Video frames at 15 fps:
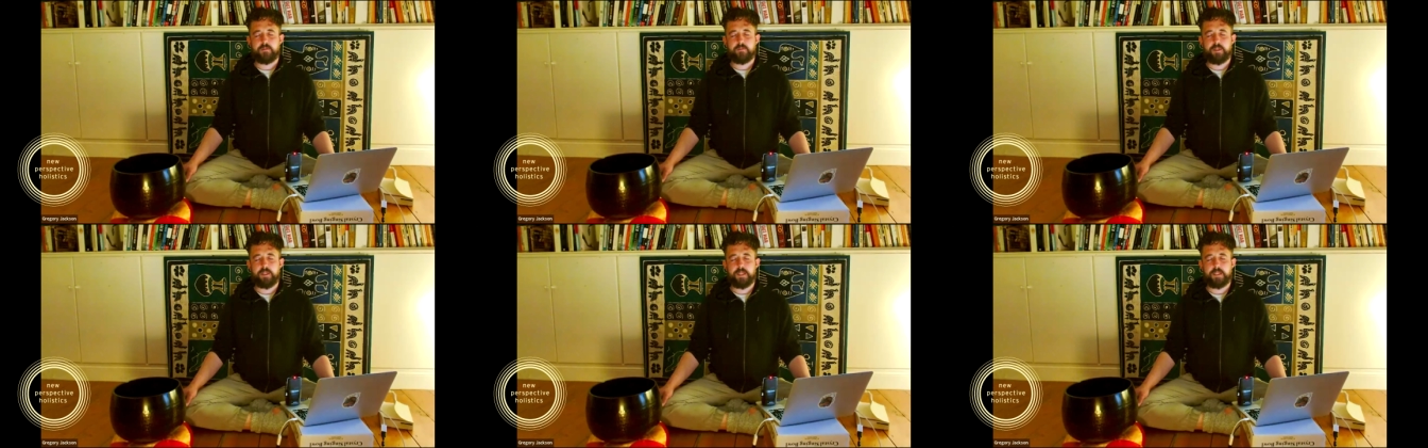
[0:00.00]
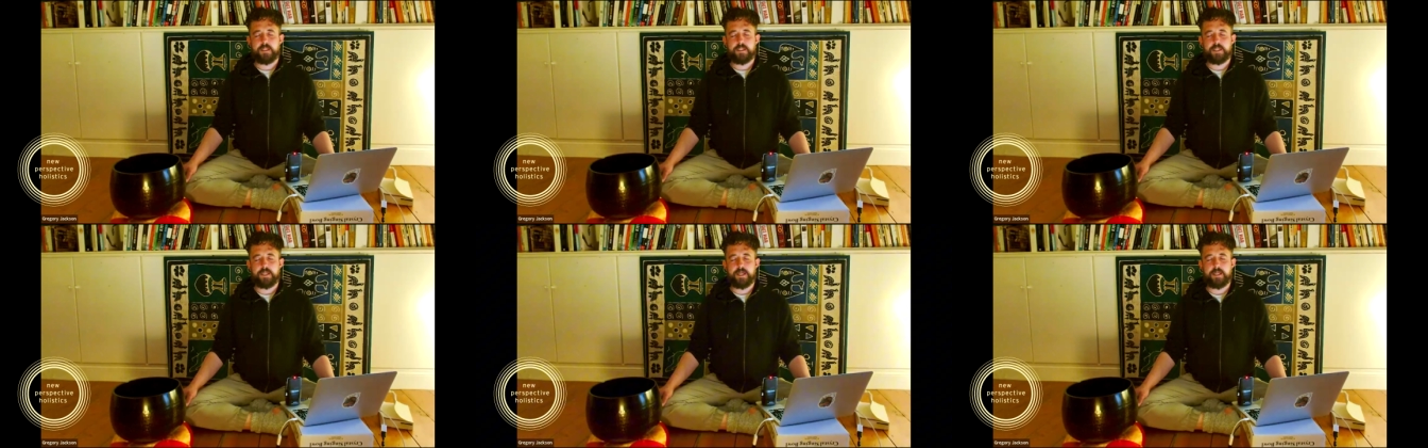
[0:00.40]

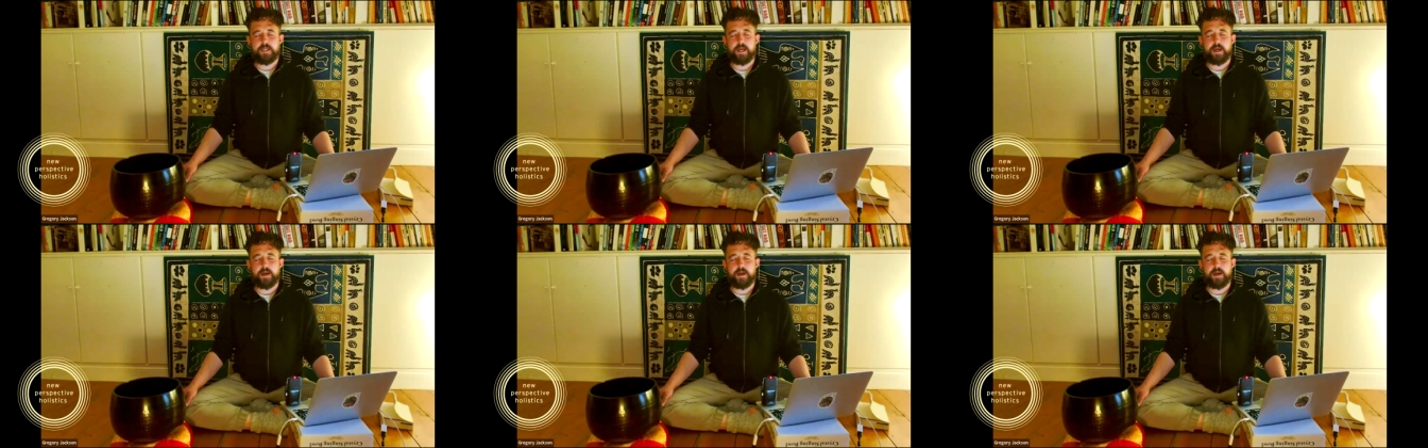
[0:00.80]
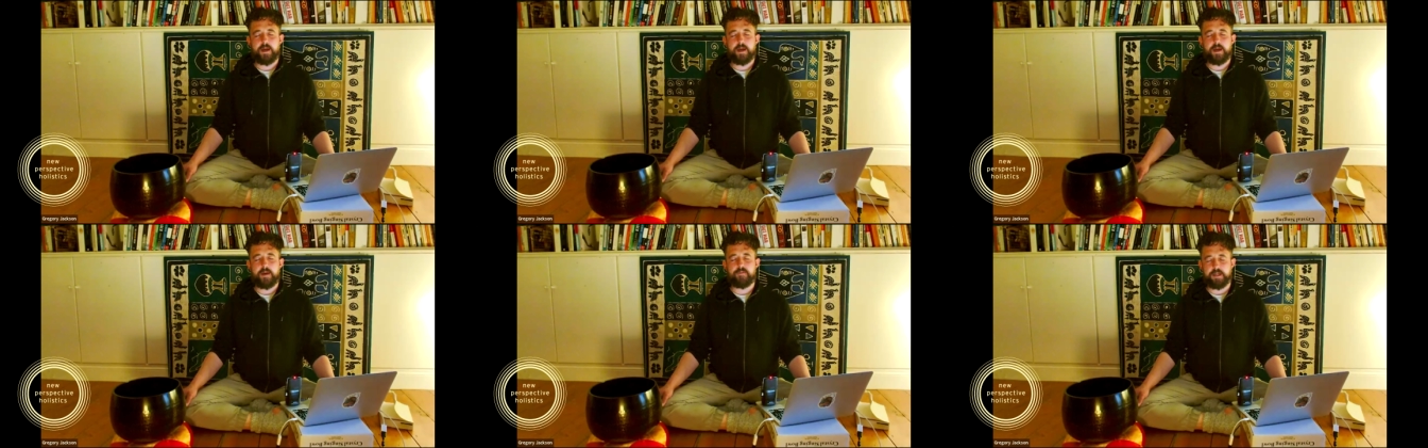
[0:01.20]
Let's take care
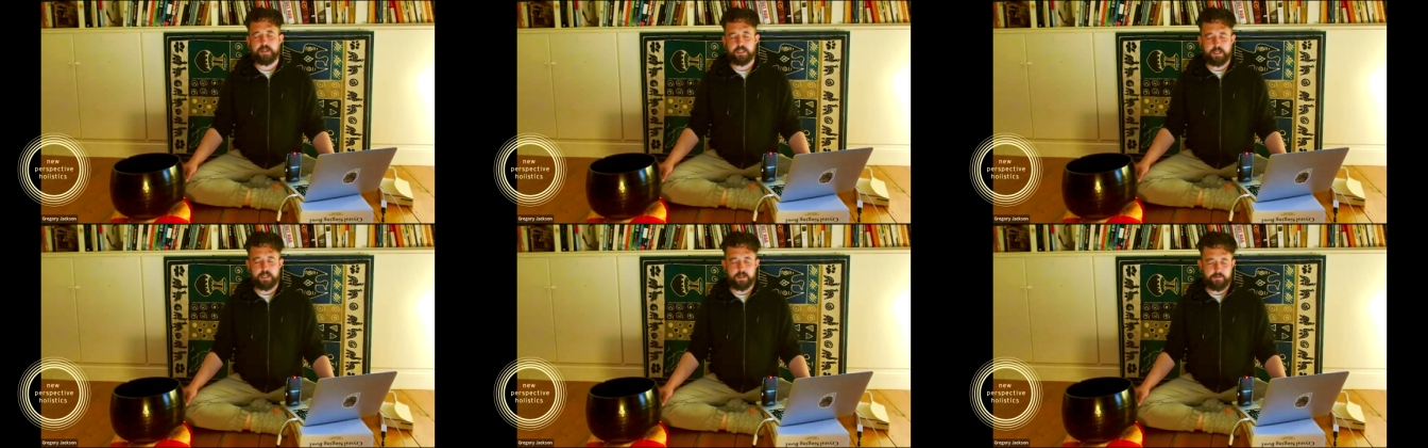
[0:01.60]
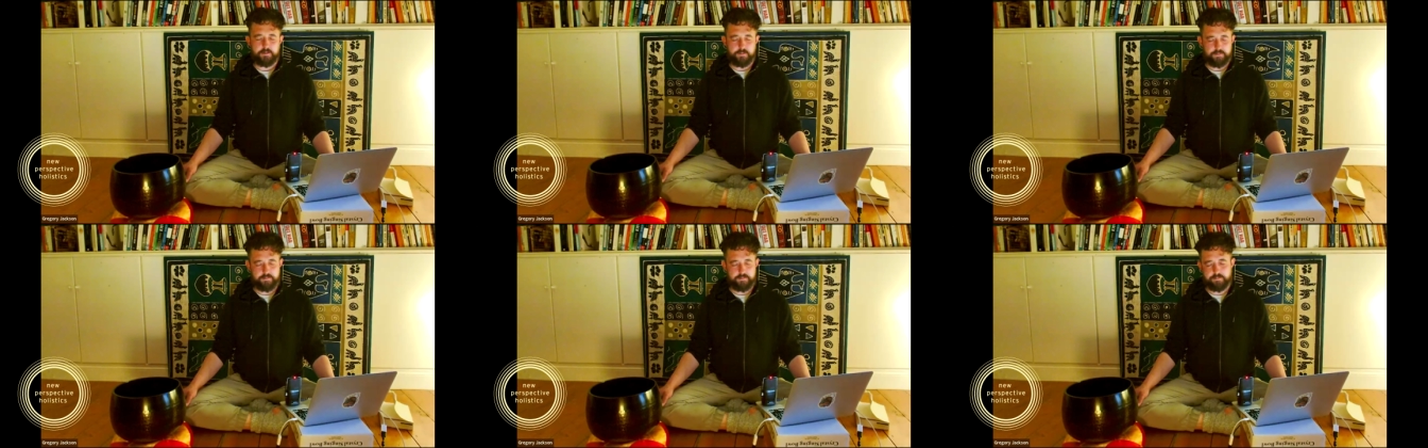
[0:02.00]
of our knees
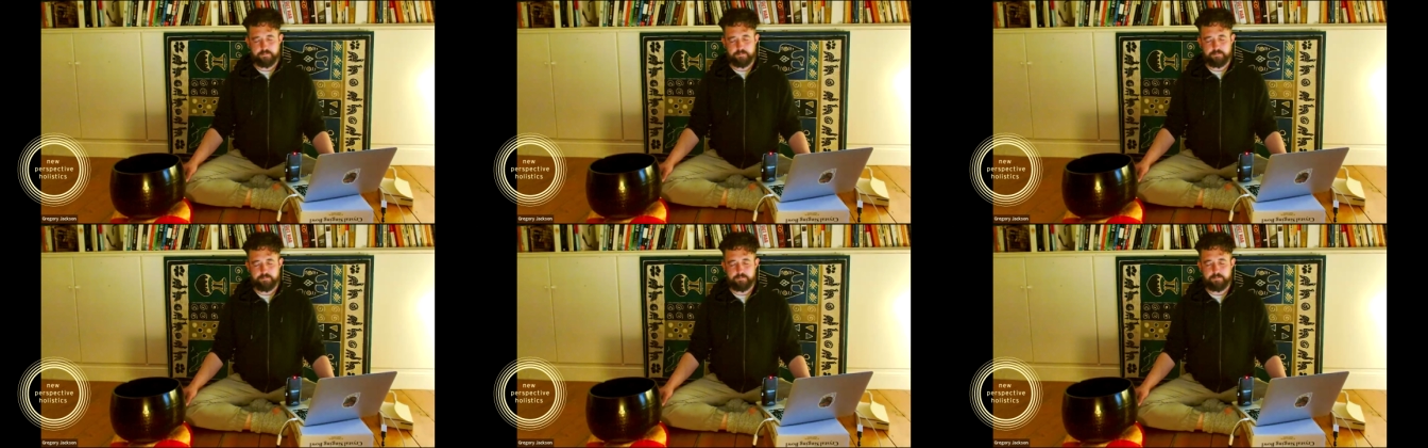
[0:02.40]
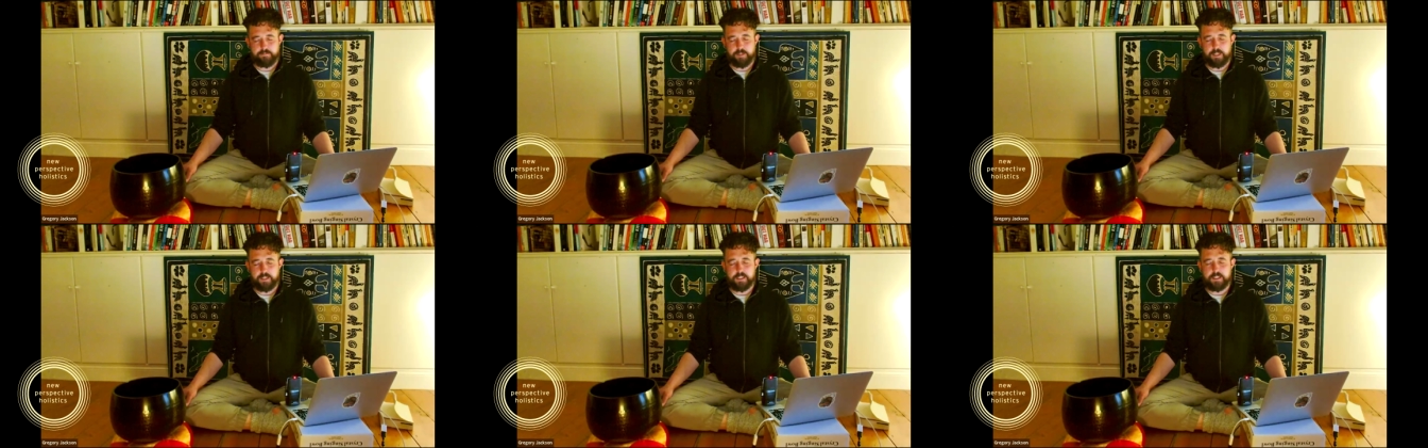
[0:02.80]
now.
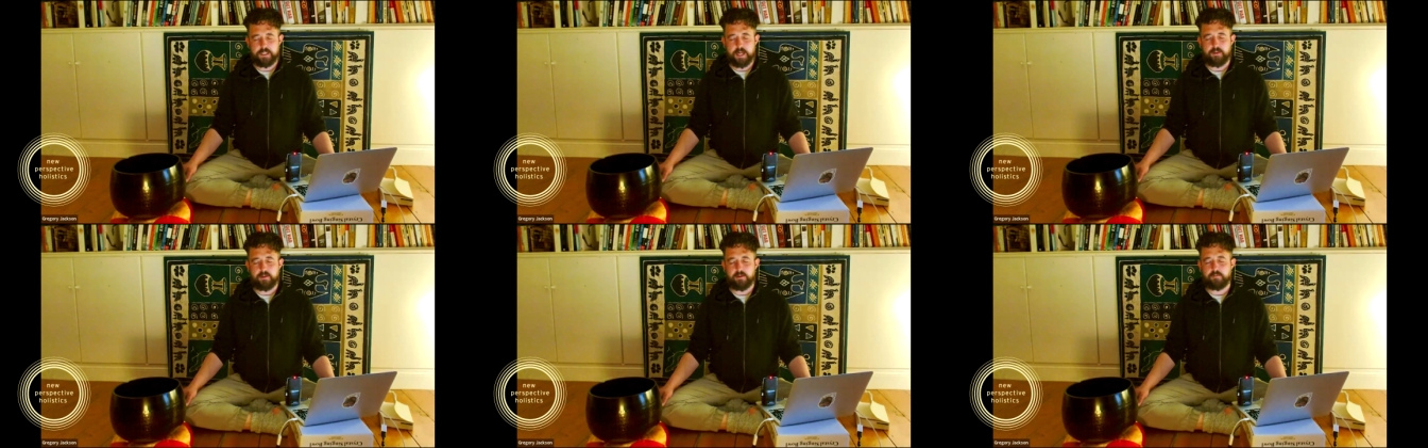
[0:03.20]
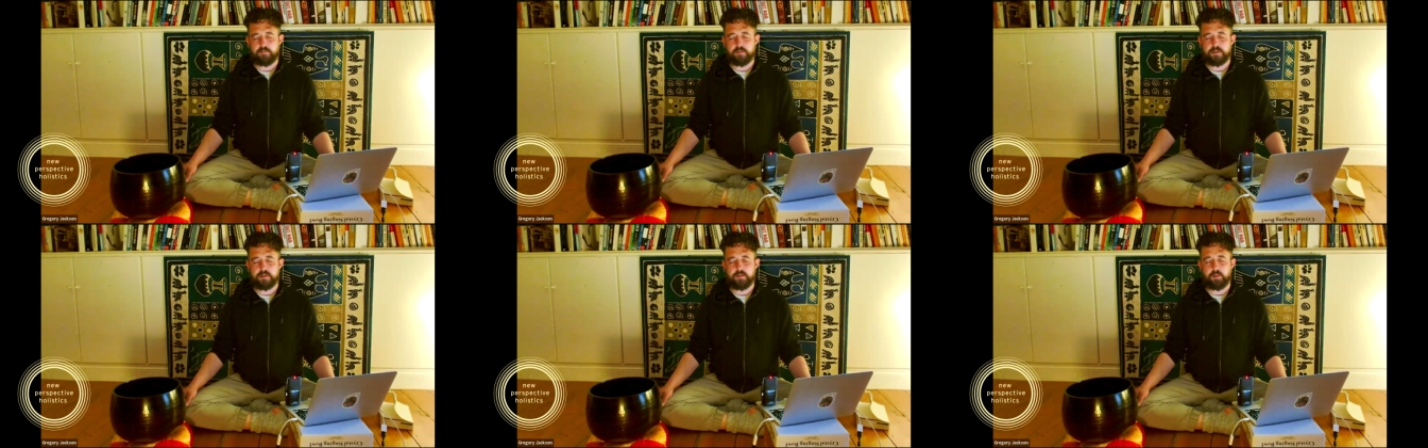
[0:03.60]
Let's send
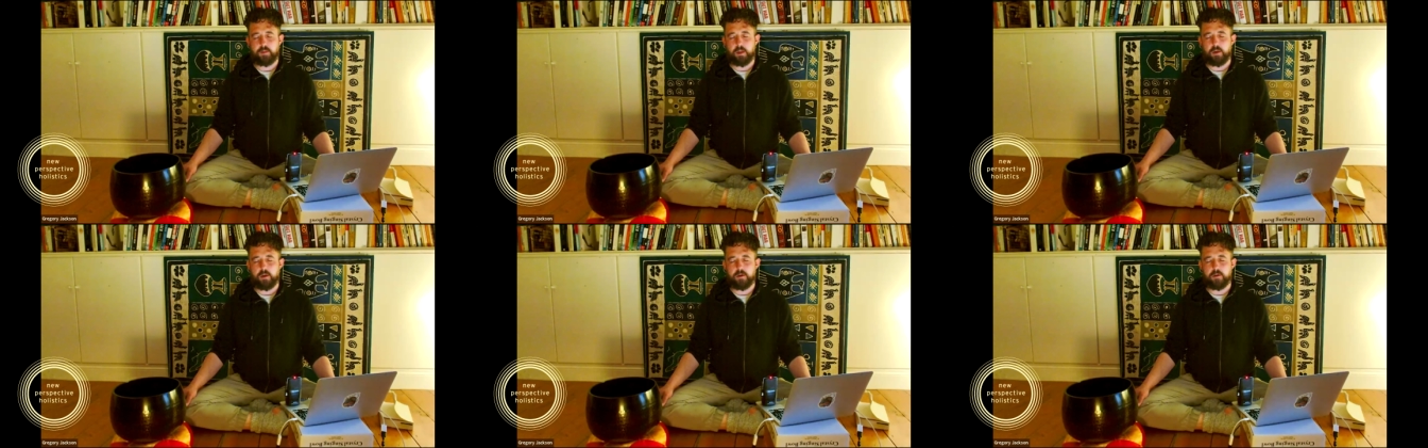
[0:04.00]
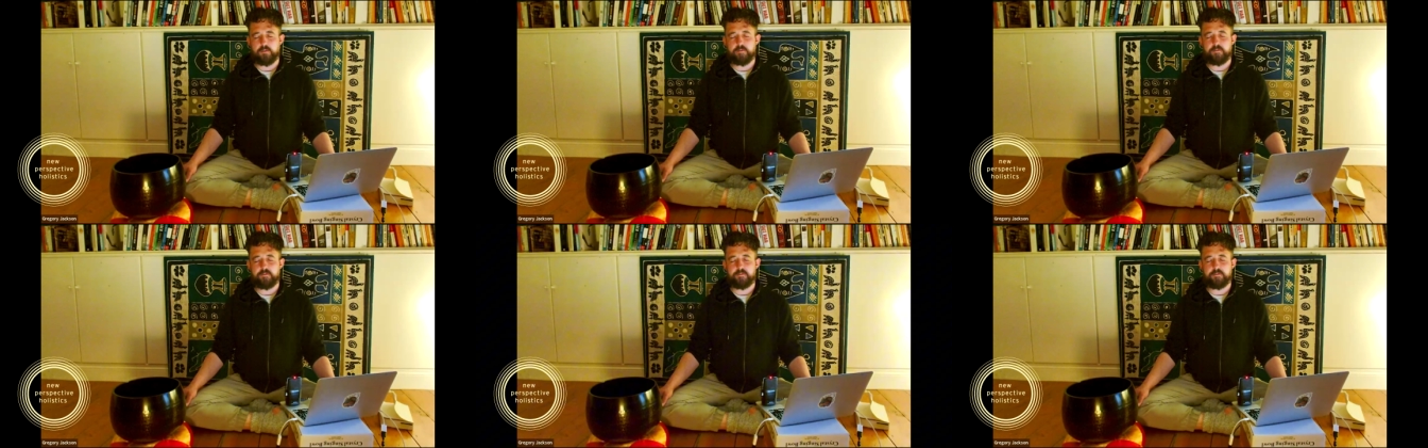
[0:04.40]
them some
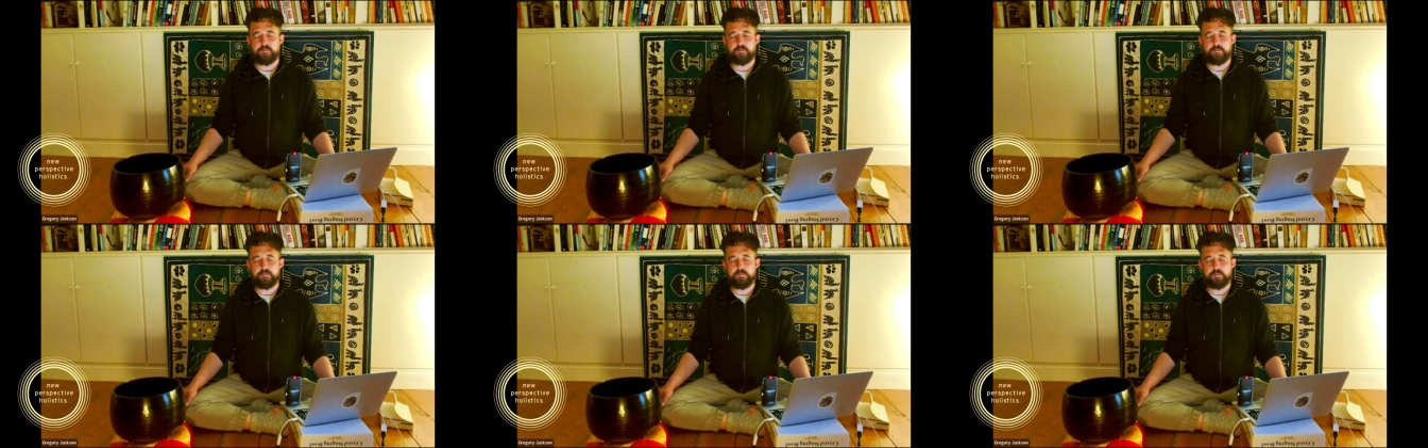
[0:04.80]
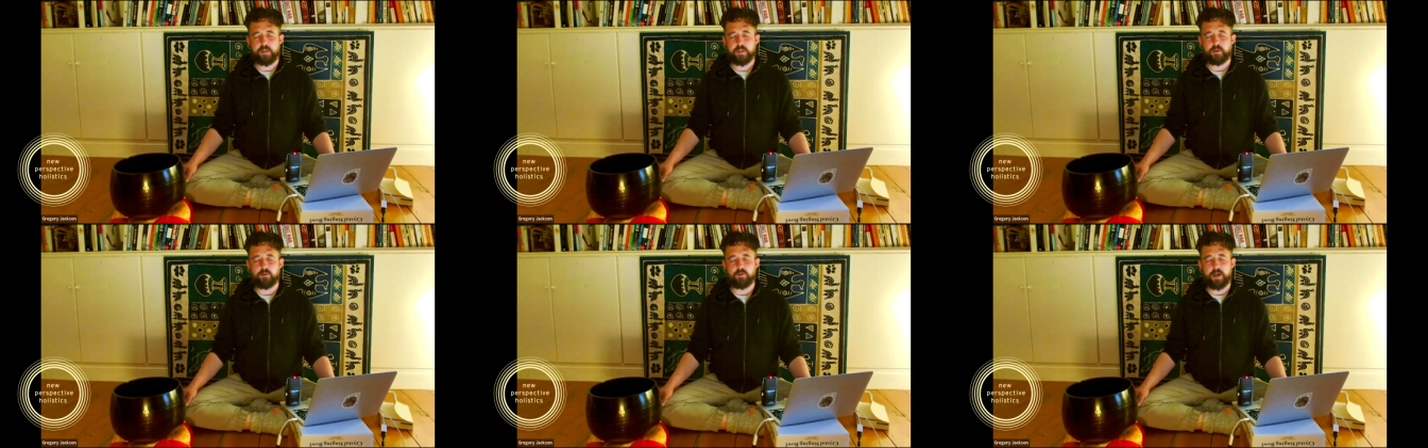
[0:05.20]
love
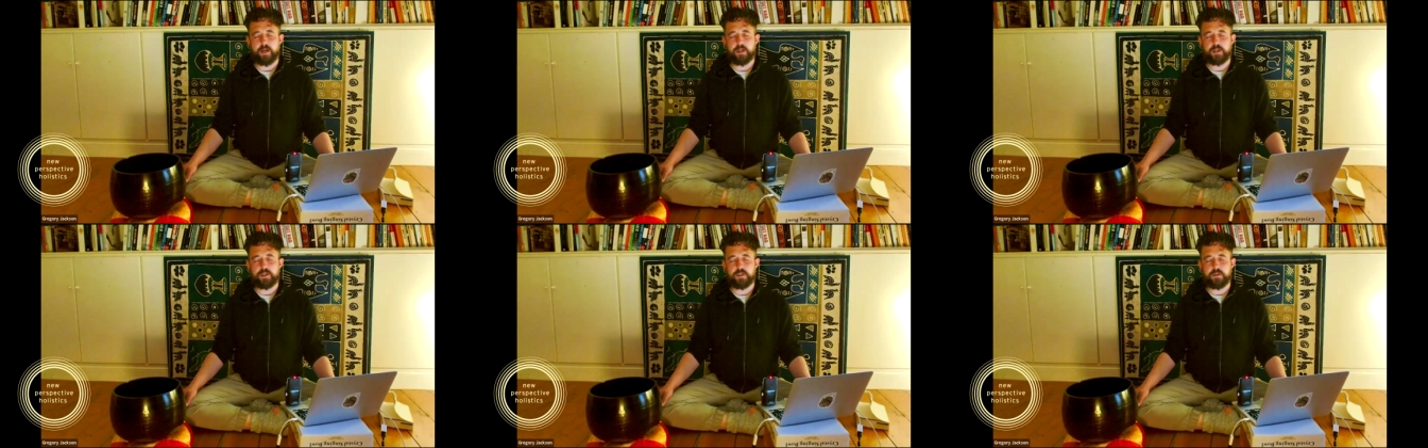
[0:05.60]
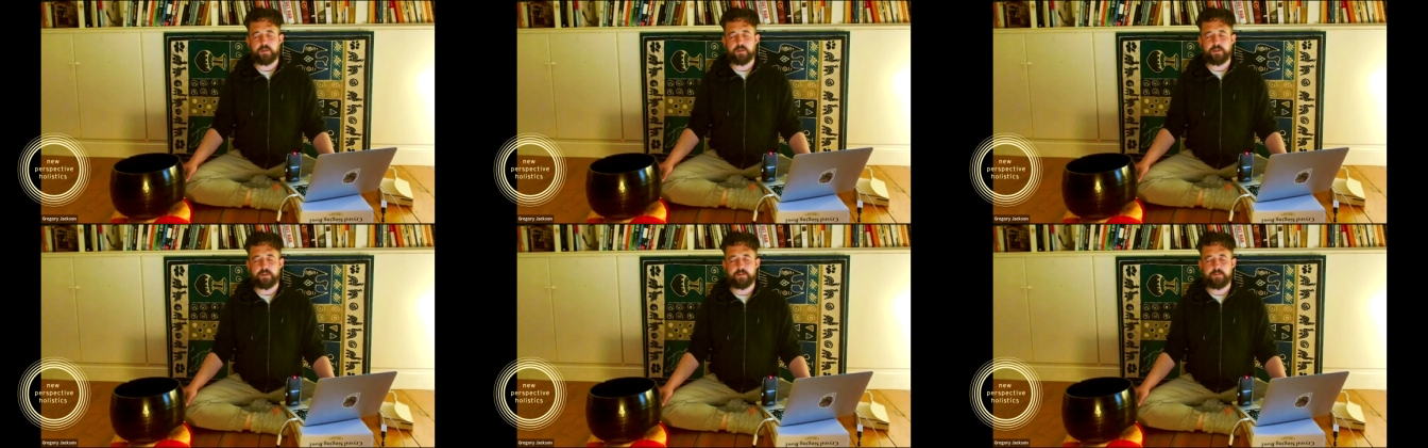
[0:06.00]
and gratitude.